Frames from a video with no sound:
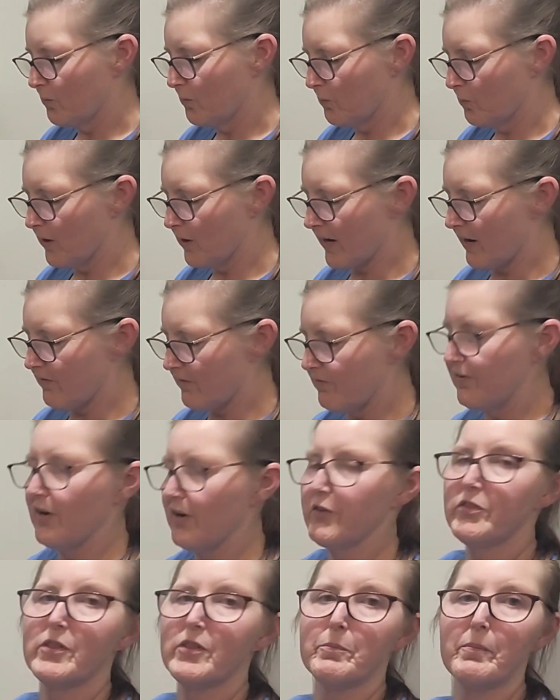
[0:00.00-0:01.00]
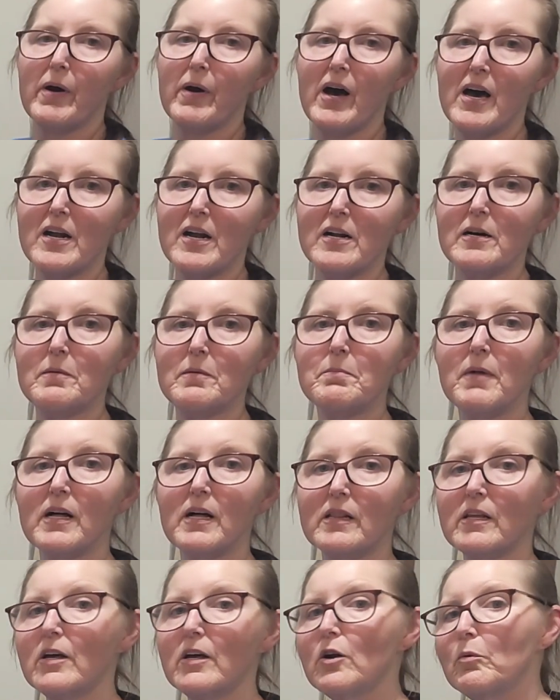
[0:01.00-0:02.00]
when I felt the bottom,
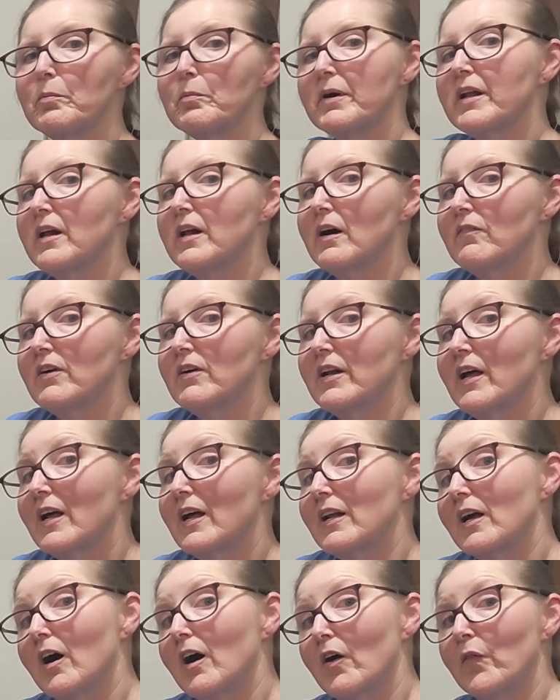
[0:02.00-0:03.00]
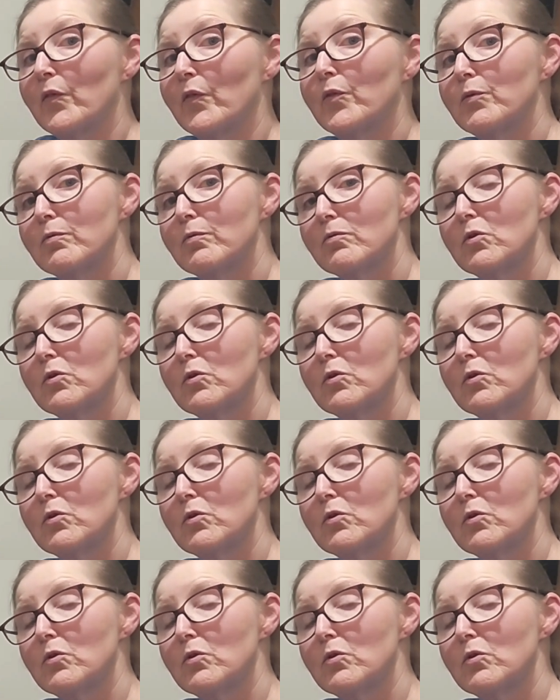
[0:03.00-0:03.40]
a little bit of it had gone